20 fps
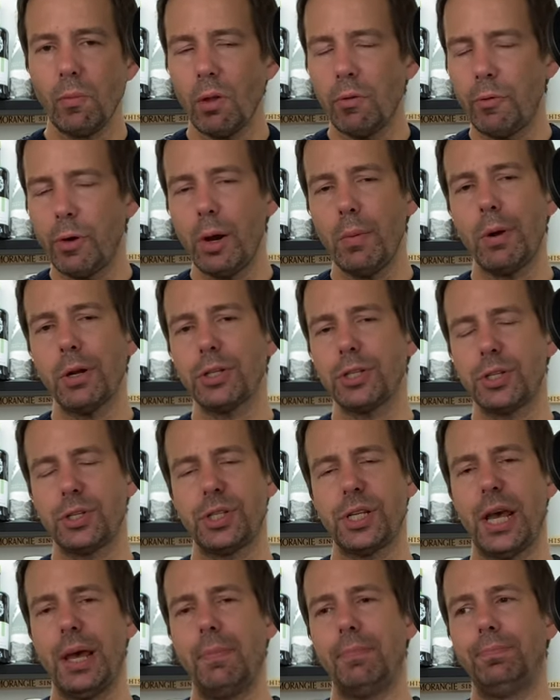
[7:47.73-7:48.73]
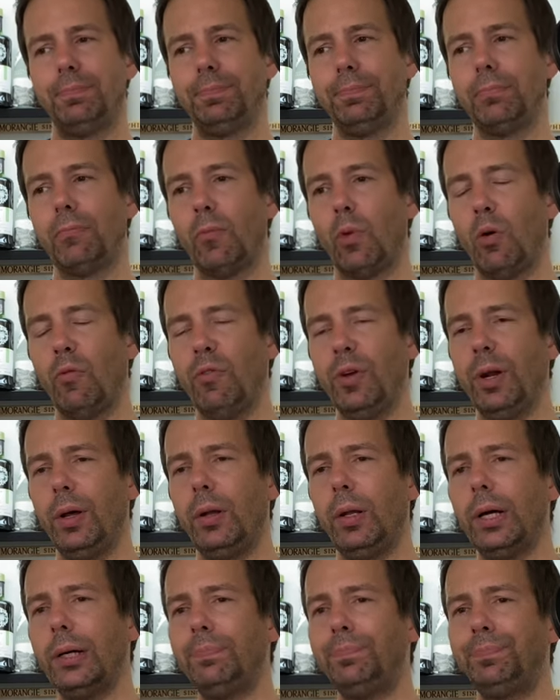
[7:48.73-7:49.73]
Very much the same
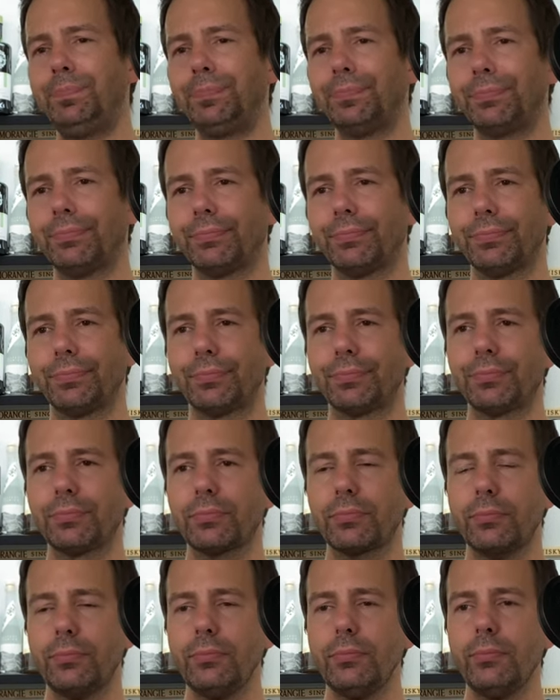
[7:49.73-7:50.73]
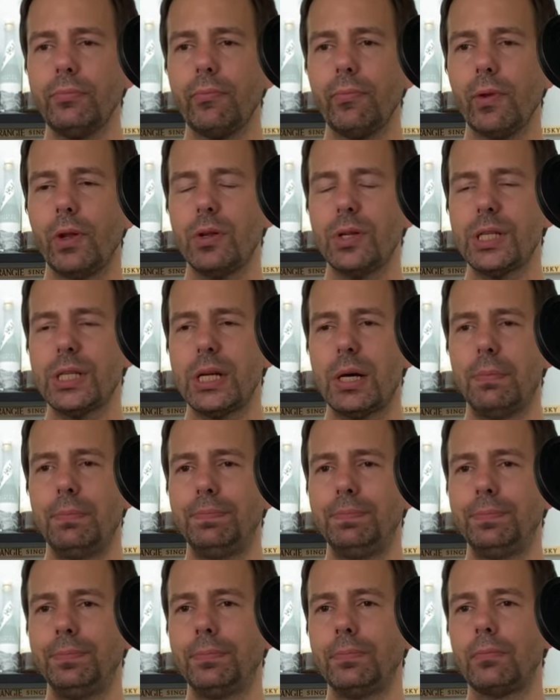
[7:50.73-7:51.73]
vanilla.
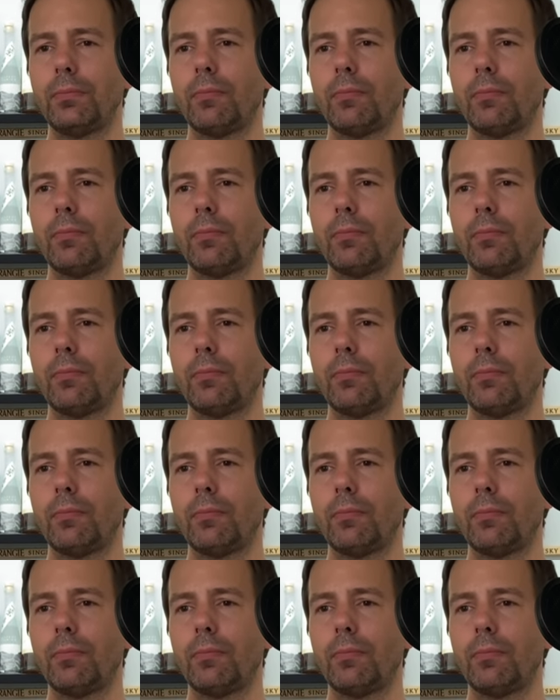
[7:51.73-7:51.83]
Some